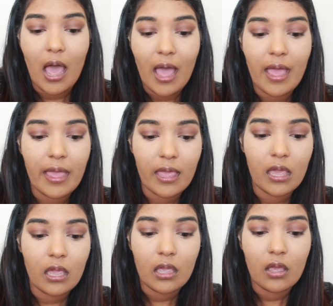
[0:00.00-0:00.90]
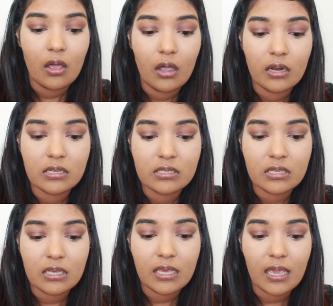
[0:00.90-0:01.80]
I
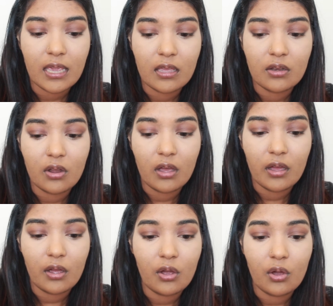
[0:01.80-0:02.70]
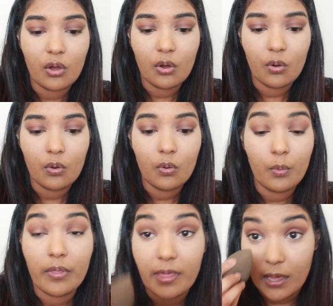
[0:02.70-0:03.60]
honestly cannot go
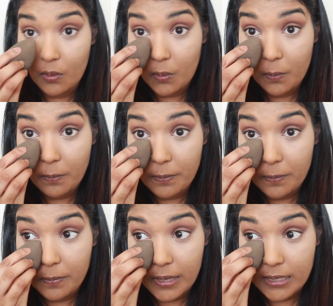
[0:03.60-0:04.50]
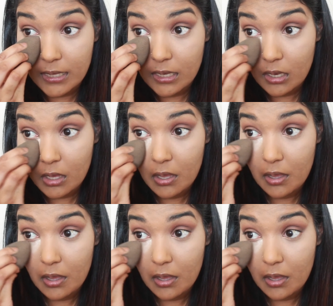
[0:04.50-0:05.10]
without baking